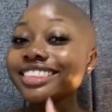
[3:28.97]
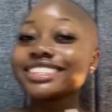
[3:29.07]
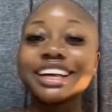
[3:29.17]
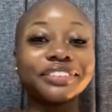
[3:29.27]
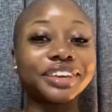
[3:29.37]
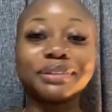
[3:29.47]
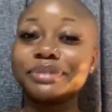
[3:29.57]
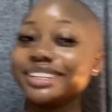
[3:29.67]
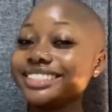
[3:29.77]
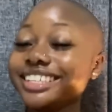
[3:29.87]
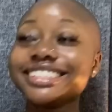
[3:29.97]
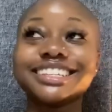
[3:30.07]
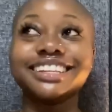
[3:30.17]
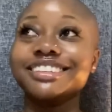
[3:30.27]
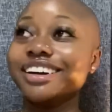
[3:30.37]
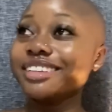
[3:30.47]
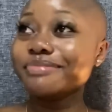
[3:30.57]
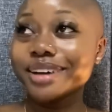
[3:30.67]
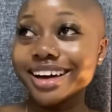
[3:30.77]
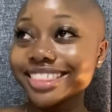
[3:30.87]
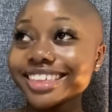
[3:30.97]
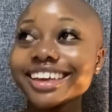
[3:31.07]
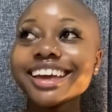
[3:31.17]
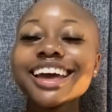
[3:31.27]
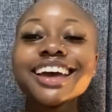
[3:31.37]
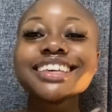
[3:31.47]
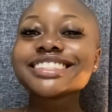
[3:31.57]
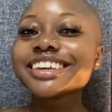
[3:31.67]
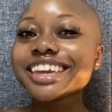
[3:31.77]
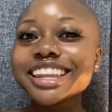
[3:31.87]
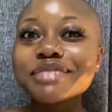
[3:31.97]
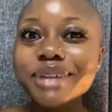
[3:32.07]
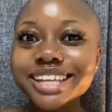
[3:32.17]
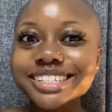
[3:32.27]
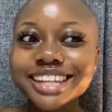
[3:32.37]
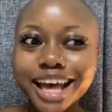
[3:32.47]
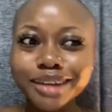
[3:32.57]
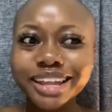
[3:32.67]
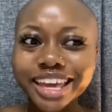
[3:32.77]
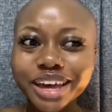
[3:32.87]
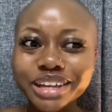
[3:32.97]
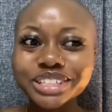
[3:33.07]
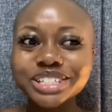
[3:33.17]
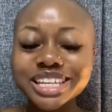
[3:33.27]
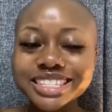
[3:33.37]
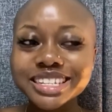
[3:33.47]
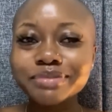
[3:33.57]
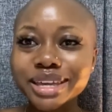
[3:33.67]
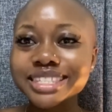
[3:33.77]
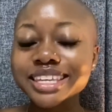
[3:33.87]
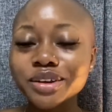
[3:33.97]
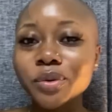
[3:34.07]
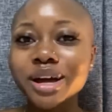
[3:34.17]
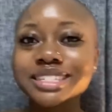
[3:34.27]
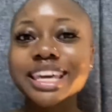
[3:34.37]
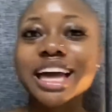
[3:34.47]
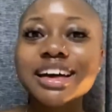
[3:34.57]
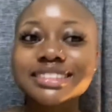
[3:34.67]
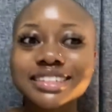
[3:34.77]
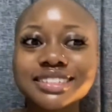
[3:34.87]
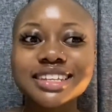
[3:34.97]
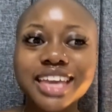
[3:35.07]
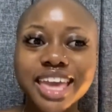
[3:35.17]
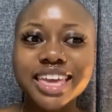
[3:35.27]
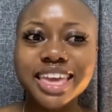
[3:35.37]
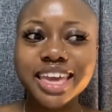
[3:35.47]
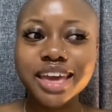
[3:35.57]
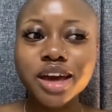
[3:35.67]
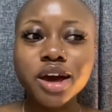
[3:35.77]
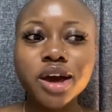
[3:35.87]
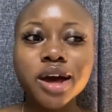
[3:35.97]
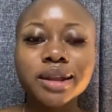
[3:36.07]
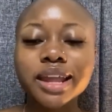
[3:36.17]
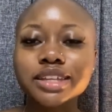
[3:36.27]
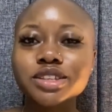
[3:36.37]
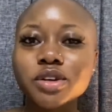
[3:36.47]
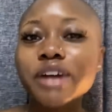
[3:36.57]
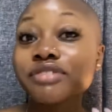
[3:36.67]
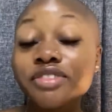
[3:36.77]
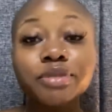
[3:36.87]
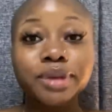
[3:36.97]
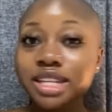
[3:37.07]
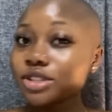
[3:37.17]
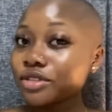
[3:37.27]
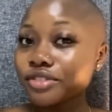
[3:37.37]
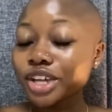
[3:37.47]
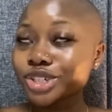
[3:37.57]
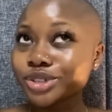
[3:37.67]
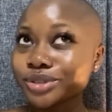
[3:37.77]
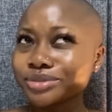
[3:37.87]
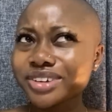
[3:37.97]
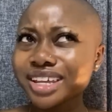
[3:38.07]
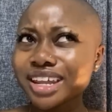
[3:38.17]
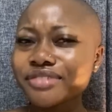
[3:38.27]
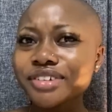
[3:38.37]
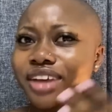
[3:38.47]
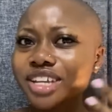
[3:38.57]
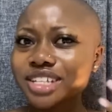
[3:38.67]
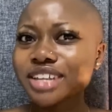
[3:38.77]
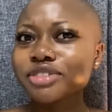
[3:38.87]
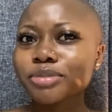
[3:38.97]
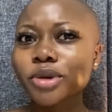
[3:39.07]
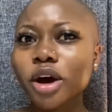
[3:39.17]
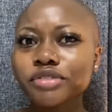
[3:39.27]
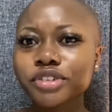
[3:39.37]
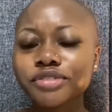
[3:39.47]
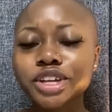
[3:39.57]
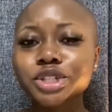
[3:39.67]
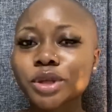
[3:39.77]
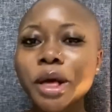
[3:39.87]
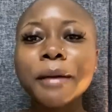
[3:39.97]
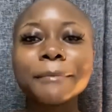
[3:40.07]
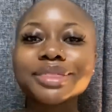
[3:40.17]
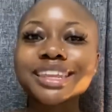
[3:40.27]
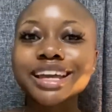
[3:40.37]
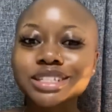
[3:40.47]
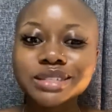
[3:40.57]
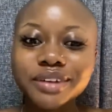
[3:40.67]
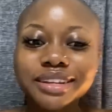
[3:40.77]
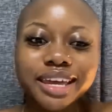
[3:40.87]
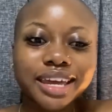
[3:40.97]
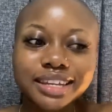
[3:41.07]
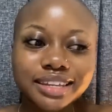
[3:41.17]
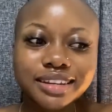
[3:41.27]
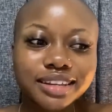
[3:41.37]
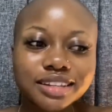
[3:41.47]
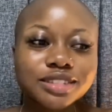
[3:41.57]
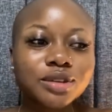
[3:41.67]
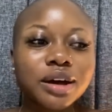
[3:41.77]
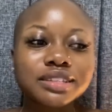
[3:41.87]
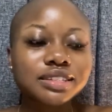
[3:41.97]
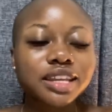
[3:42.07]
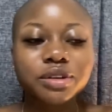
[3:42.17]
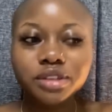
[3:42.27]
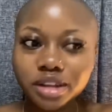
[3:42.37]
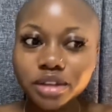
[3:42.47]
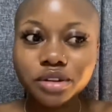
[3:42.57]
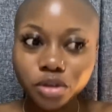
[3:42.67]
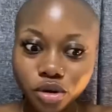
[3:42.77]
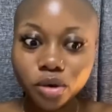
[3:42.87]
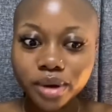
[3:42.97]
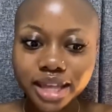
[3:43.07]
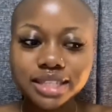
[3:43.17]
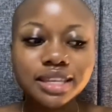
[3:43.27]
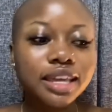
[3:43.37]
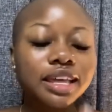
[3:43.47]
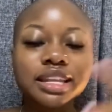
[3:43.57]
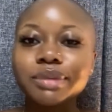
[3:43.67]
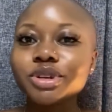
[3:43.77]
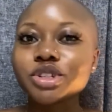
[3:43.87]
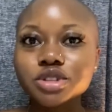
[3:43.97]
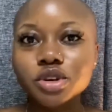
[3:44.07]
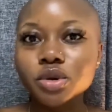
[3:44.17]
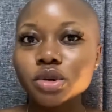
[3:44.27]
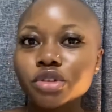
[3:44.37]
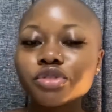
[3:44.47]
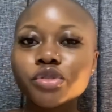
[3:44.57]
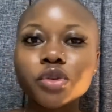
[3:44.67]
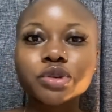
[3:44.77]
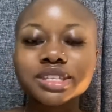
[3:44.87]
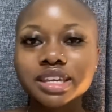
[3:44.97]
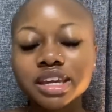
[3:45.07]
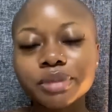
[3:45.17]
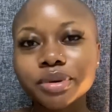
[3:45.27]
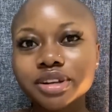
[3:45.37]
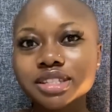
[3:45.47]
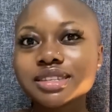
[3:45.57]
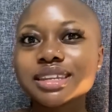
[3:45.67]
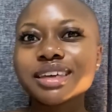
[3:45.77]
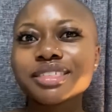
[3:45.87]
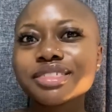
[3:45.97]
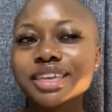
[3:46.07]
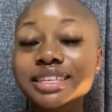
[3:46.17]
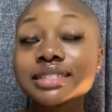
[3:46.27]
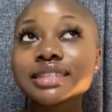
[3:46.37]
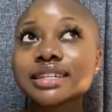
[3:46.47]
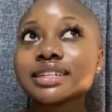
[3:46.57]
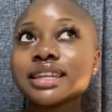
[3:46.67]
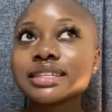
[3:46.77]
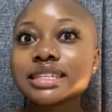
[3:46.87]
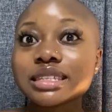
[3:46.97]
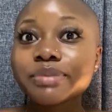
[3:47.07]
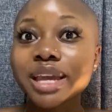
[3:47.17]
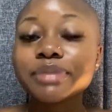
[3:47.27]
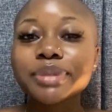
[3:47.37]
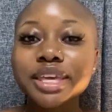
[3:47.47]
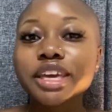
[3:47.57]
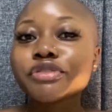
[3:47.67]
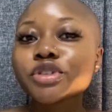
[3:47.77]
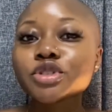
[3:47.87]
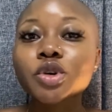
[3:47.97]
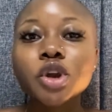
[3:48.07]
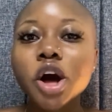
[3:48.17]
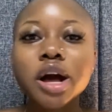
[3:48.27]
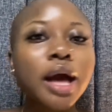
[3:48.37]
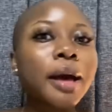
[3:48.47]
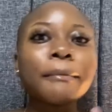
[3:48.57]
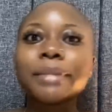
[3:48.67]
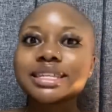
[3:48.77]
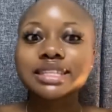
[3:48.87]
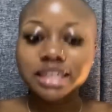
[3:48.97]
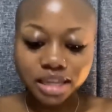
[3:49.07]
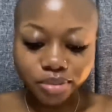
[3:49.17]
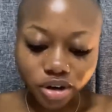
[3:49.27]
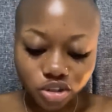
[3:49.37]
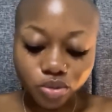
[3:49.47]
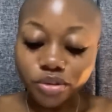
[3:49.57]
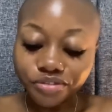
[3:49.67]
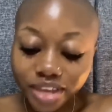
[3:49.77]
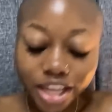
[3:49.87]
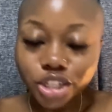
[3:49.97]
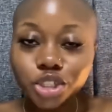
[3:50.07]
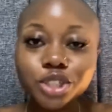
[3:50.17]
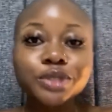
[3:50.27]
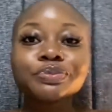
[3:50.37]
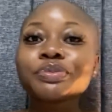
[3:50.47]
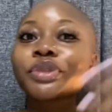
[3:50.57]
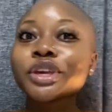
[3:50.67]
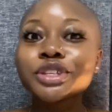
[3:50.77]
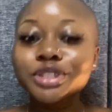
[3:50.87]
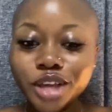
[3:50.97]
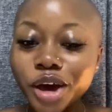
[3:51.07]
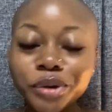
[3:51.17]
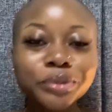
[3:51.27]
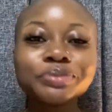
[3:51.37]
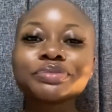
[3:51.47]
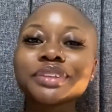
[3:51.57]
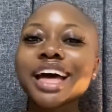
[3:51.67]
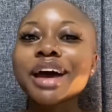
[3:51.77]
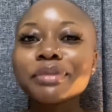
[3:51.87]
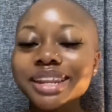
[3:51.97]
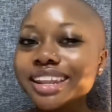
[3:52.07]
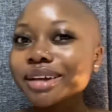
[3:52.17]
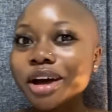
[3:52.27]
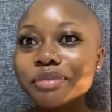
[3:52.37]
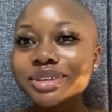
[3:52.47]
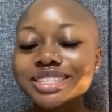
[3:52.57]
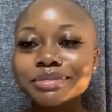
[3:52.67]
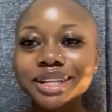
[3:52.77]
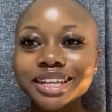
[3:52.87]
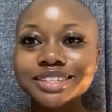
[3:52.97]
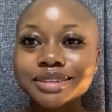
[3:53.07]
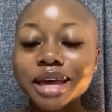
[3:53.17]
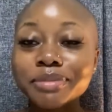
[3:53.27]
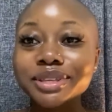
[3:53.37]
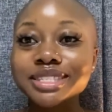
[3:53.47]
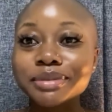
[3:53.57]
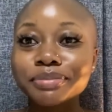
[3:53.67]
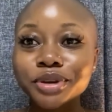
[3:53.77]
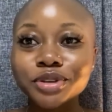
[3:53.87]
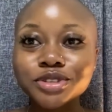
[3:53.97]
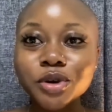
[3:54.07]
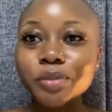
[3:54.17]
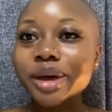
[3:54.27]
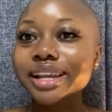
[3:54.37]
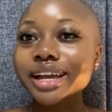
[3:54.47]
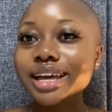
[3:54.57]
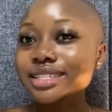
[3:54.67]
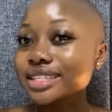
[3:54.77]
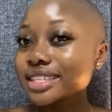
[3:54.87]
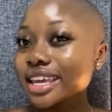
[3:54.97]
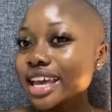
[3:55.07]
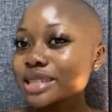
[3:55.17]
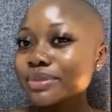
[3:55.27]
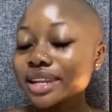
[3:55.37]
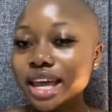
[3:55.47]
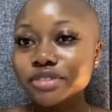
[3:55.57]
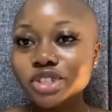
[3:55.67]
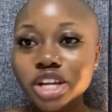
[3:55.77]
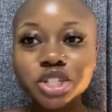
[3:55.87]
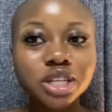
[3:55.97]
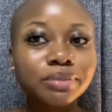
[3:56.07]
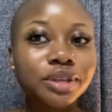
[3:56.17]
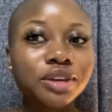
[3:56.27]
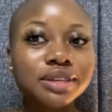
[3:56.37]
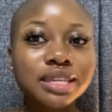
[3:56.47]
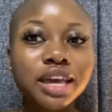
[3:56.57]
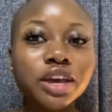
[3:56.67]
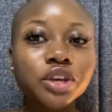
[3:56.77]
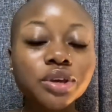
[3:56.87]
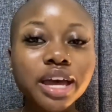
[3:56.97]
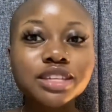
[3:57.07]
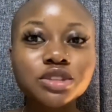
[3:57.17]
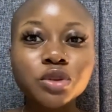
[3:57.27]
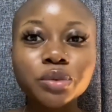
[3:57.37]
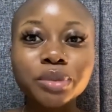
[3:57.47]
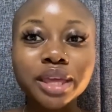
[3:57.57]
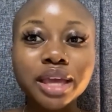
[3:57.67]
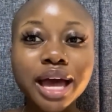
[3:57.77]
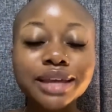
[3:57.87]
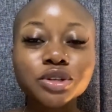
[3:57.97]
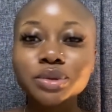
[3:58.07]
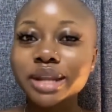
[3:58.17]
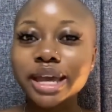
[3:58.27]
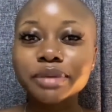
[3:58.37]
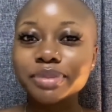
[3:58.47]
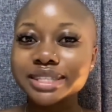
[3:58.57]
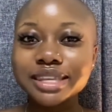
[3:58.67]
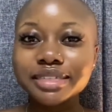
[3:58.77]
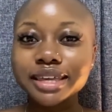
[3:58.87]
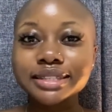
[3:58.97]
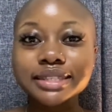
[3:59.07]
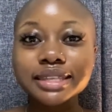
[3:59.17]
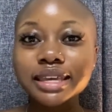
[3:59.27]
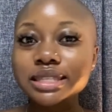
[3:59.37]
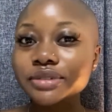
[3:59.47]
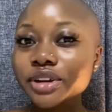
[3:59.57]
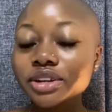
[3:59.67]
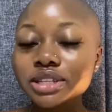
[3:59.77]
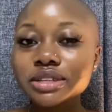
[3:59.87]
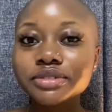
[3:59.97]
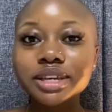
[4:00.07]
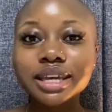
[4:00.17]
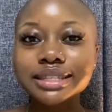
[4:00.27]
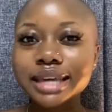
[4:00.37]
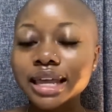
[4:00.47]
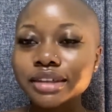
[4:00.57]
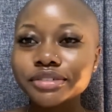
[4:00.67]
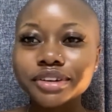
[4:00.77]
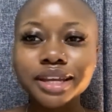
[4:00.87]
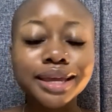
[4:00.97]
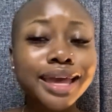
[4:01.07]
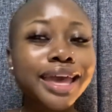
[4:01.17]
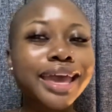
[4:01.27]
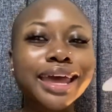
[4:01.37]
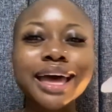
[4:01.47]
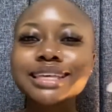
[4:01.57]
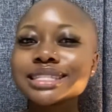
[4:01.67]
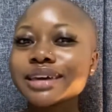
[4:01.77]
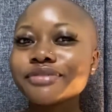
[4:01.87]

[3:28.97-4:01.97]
the self-care princess did not bath so you can imagine how like congested my skin was like i was literally aching like to go i've never been to a facial funny enough i've actually never gone for a facial but then i just felt like i needed it so i was just like okay you know what let me just go look for skincare products because another thing since i didn't anticipate being here for so long my skincare products were finished so I went and I got me some clear, I mean some pure soap and guys this thing has been life changing because you guys know me, I don't like busy things. This thing is fragrance free, it's color free, it has a